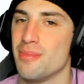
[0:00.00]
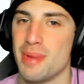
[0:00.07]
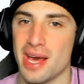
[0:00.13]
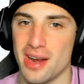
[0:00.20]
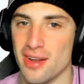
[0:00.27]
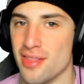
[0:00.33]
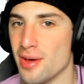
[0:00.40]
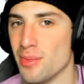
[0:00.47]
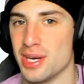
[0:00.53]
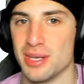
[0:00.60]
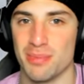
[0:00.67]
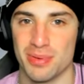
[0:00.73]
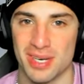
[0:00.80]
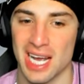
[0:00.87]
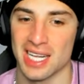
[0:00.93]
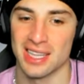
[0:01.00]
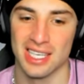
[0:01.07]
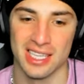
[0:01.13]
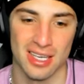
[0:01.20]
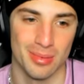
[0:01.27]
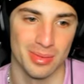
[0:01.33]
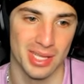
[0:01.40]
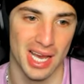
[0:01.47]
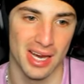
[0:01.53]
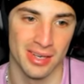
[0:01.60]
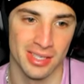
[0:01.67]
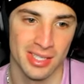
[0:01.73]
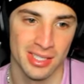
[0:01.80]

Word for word: better than when you protect and they double down.